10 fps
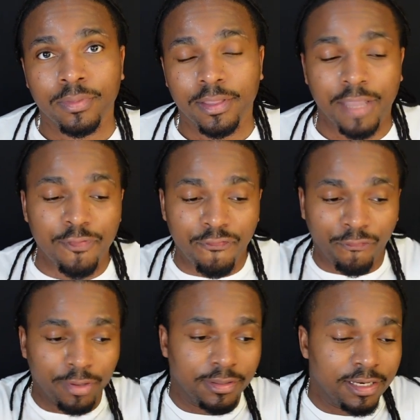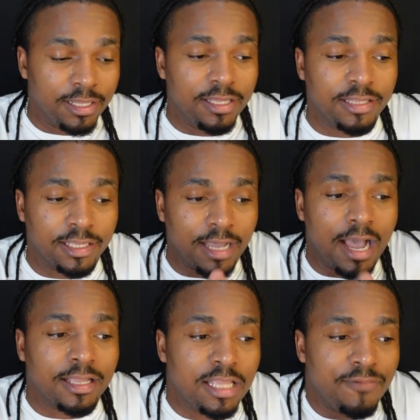He gave you free, did he did
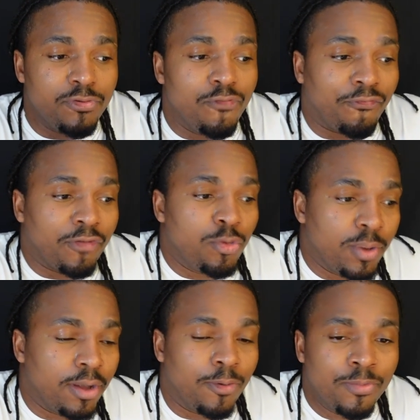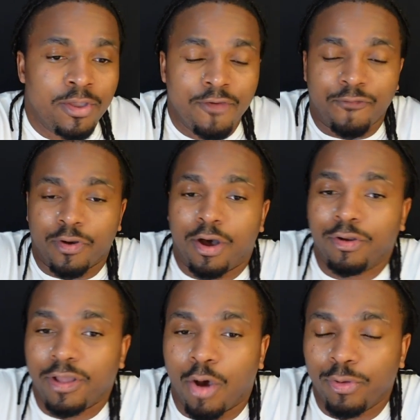God give you free will for
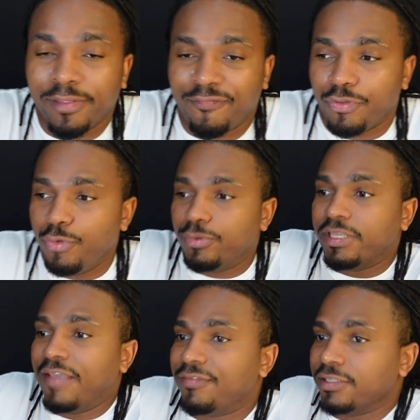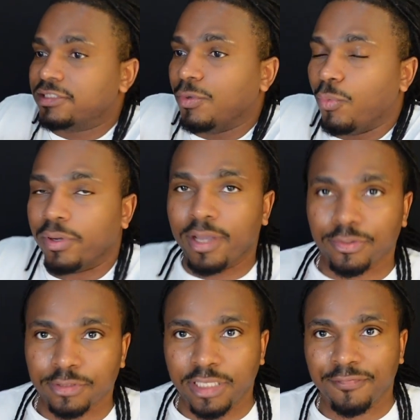only only for you to give it to someone
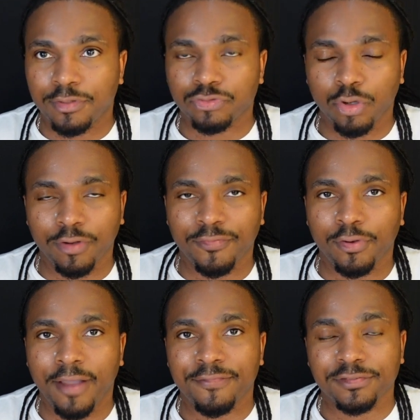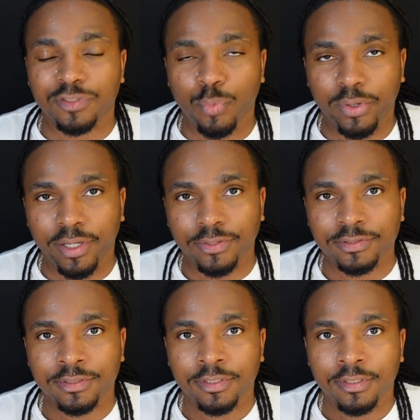else to give control of your life to someone
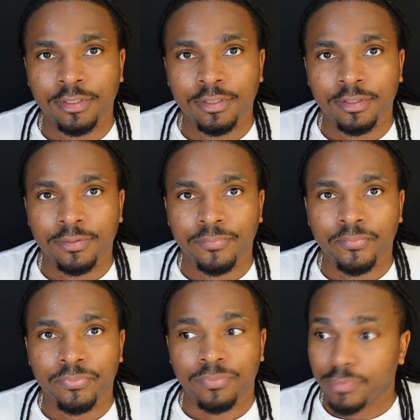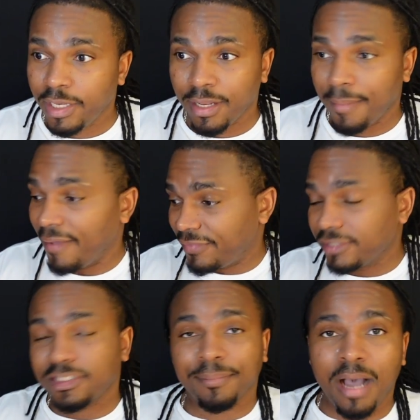else? Did he? I mean, if
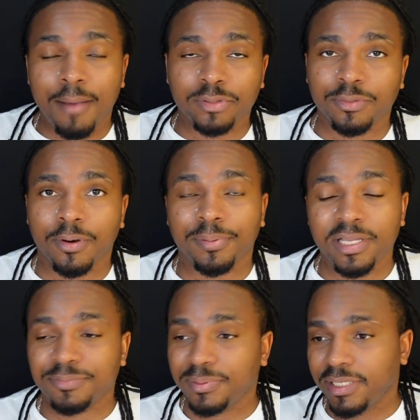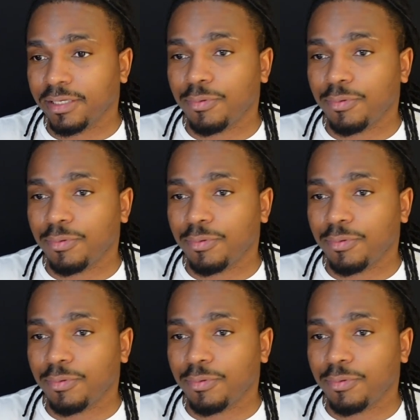that's in the Bible somewhere, please put that.